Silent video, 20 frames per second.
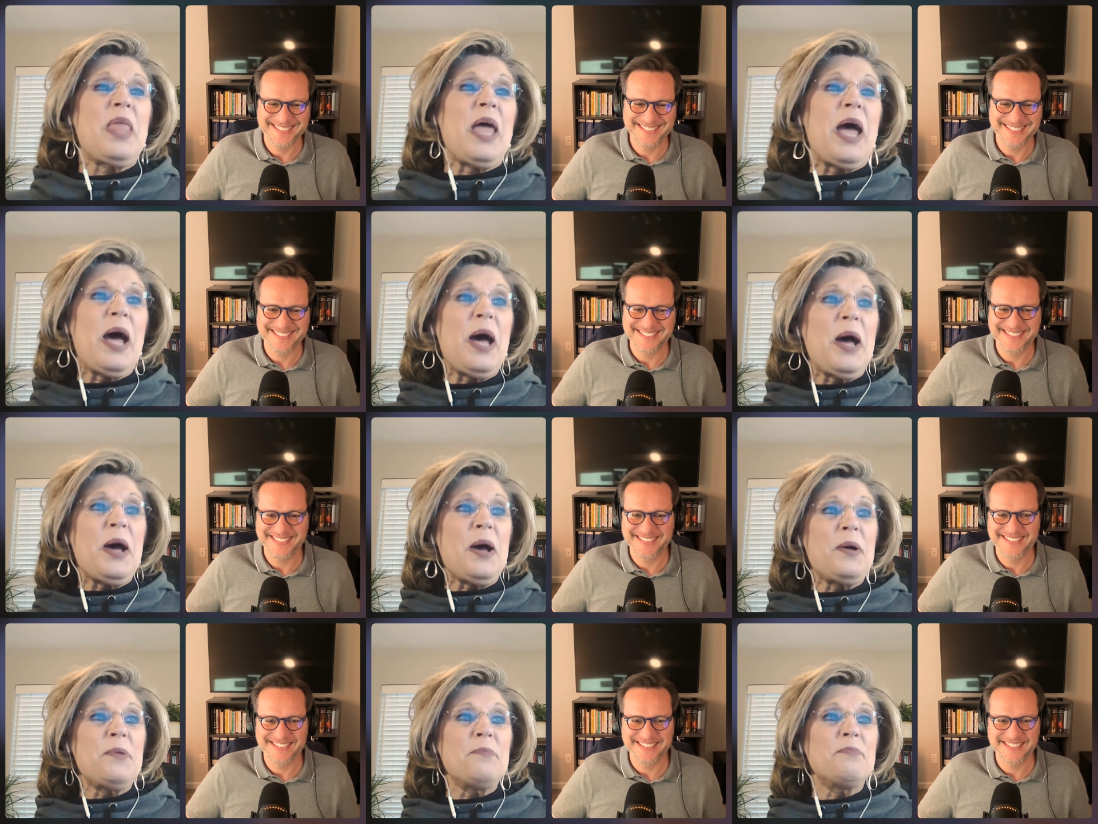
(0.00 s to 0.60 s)

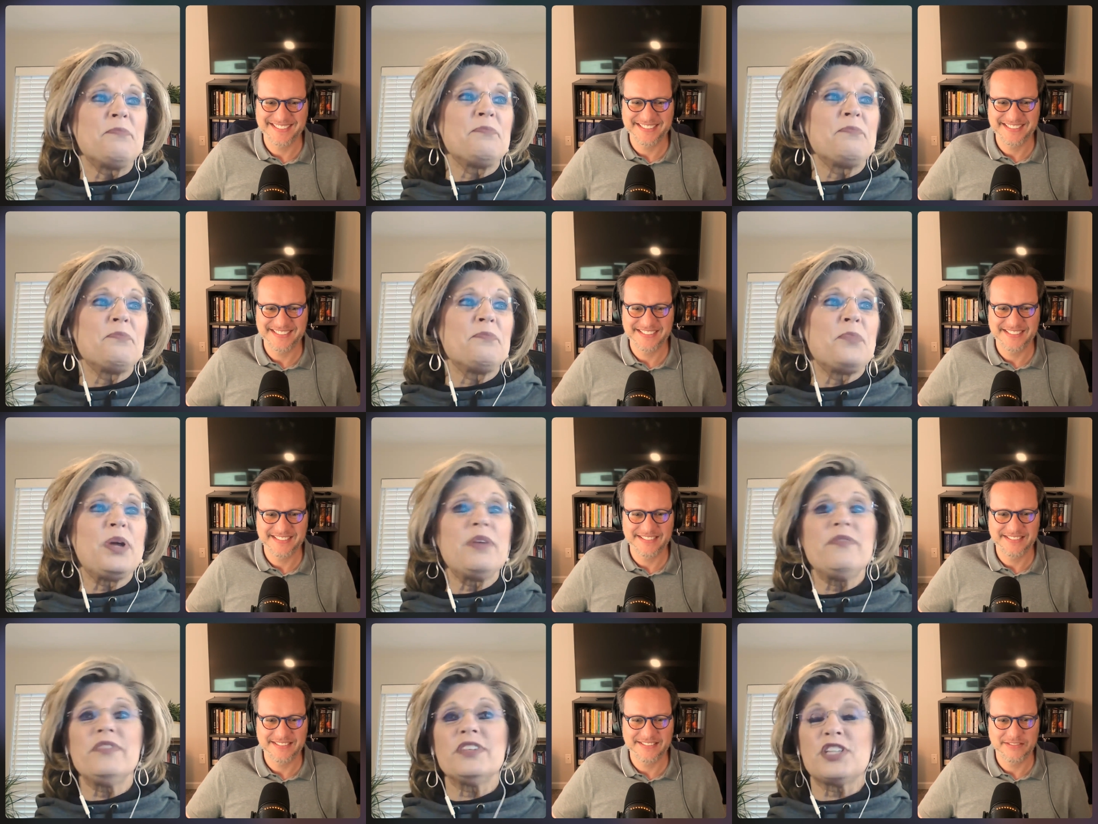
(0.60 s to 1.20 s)
Speaker 1: Um,
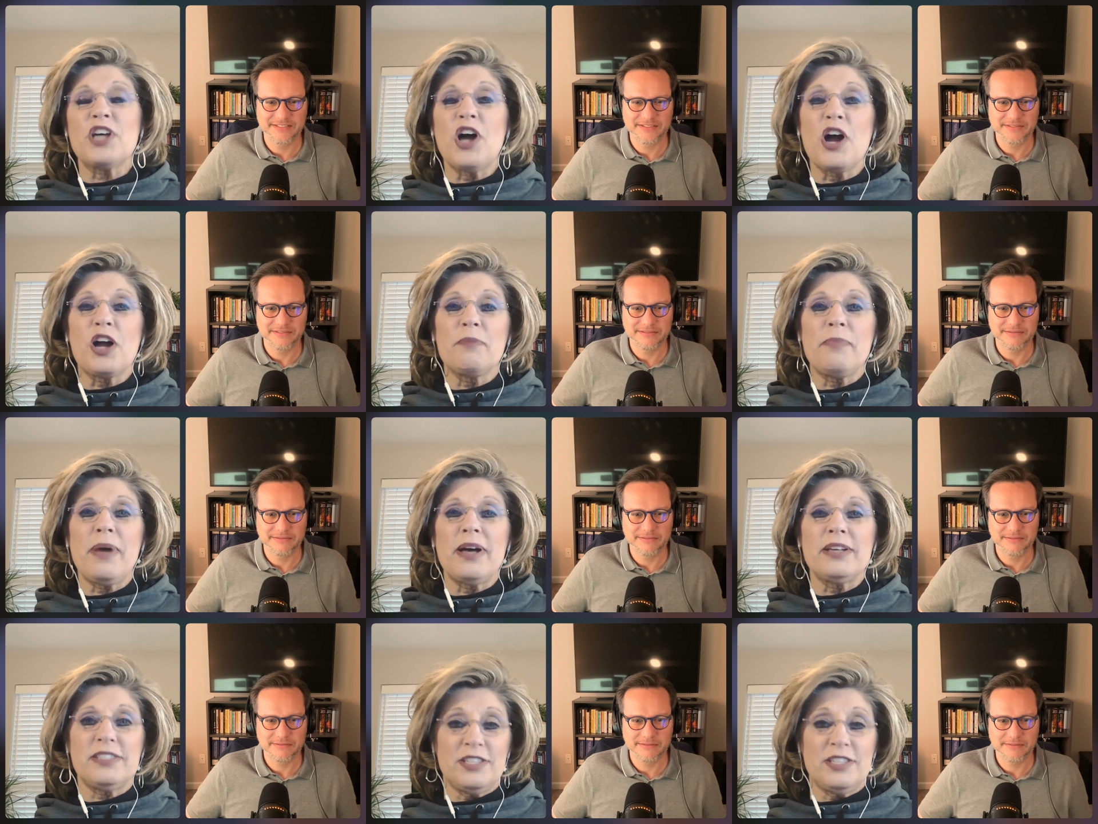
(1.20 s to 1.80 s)
we even talk
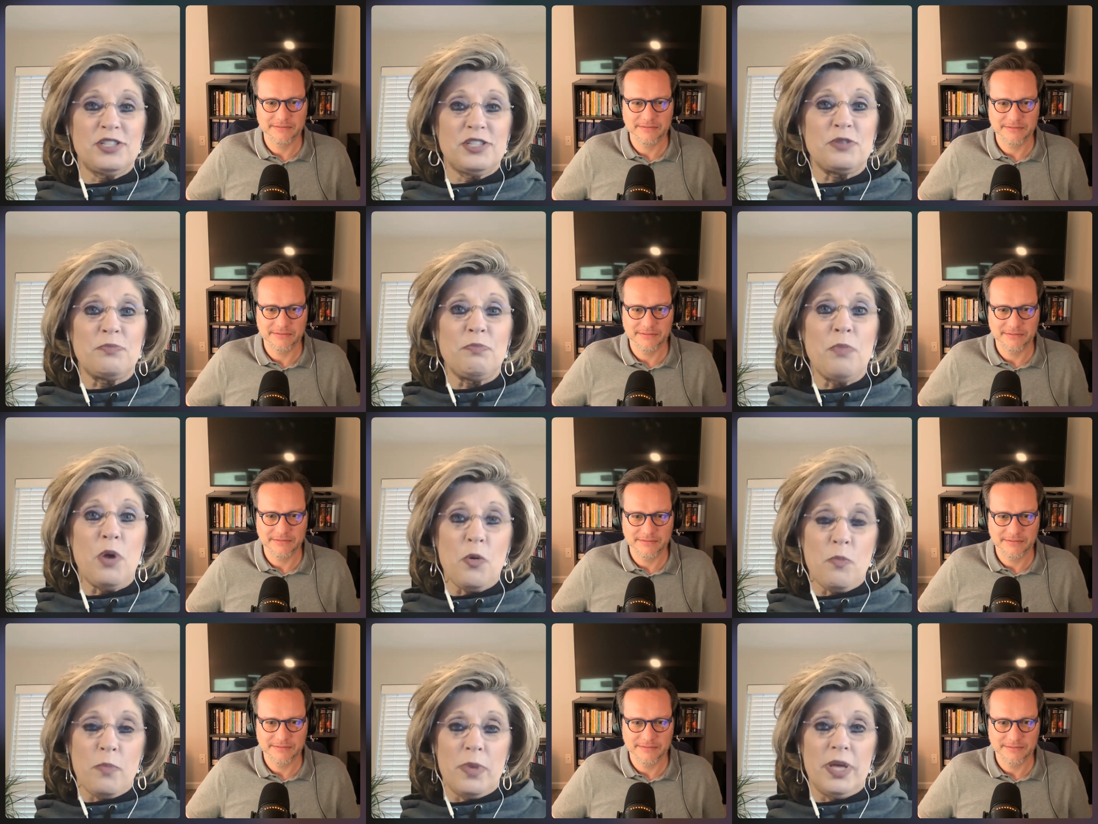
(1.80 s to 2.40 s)
about sister
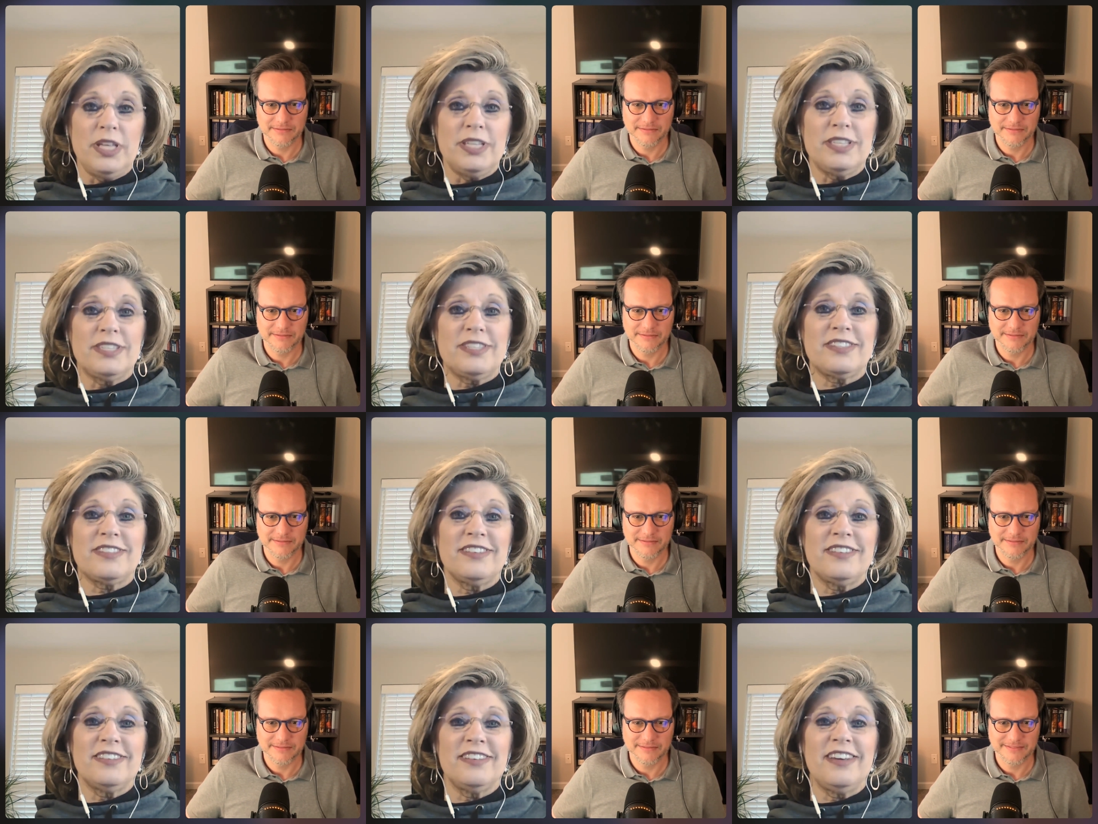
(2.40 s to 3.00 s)

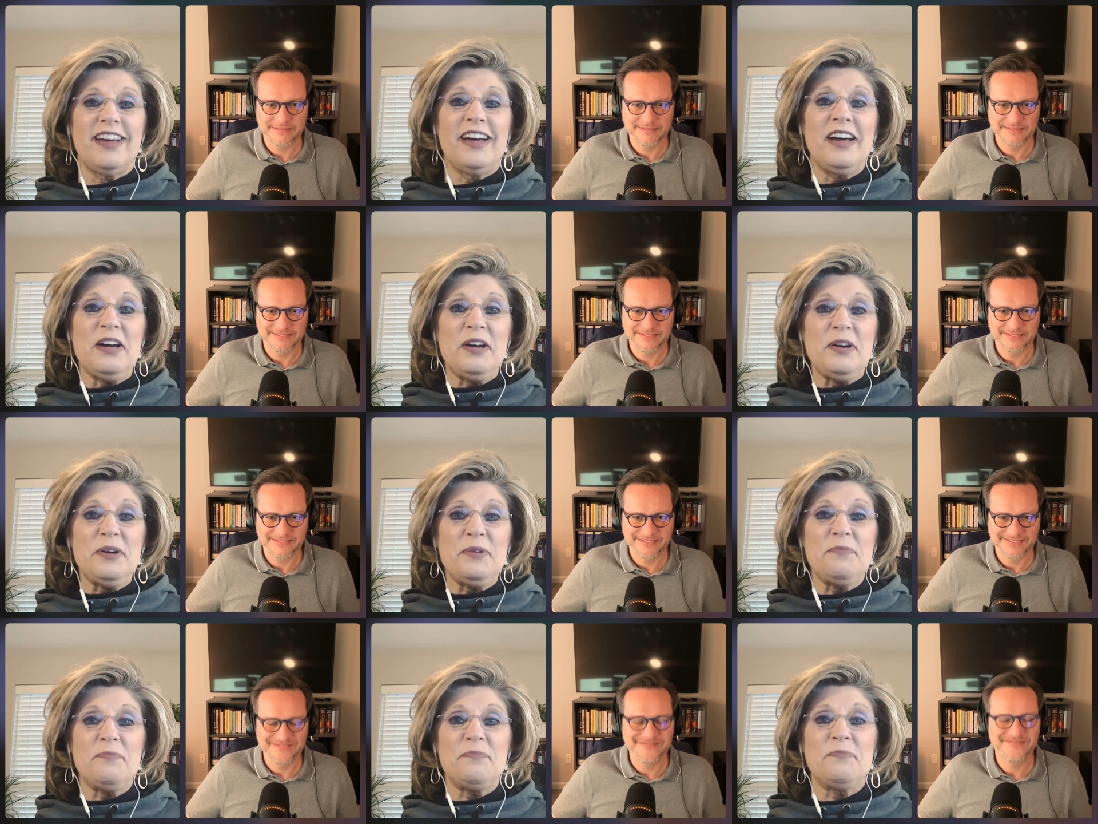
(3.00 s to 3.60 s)
moments
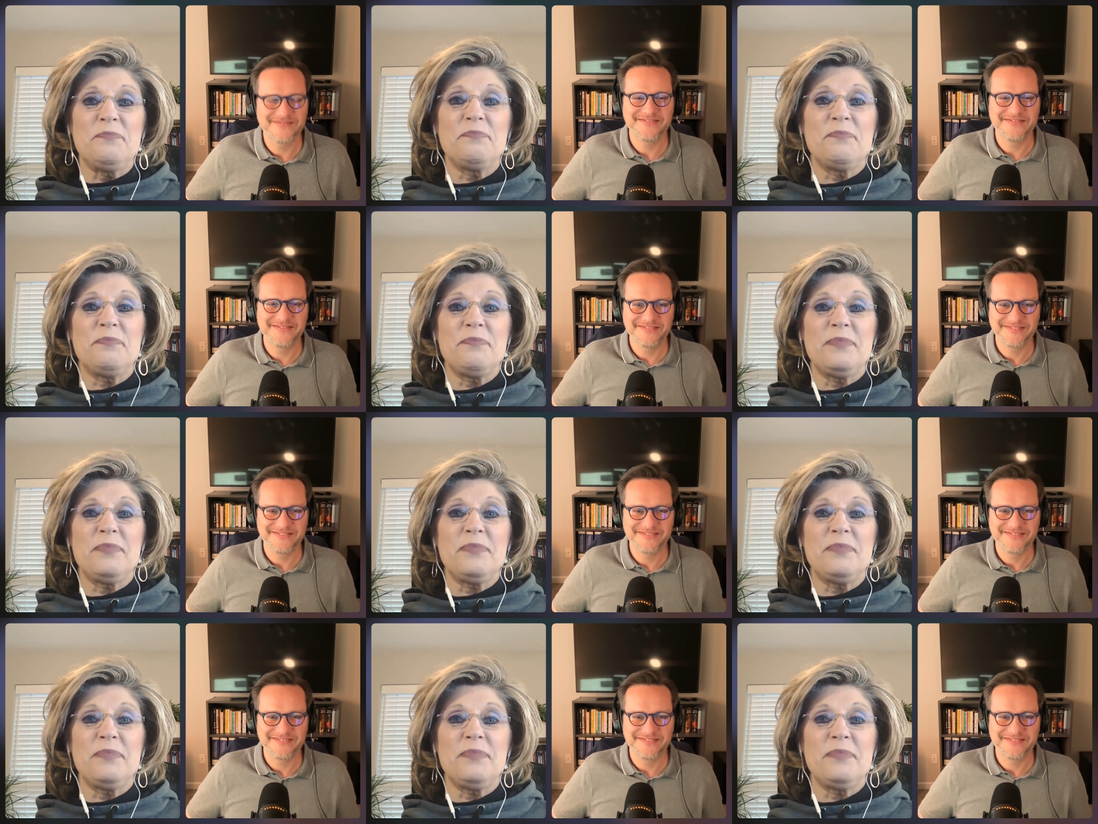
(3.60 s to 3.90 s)
um, mm-hmm.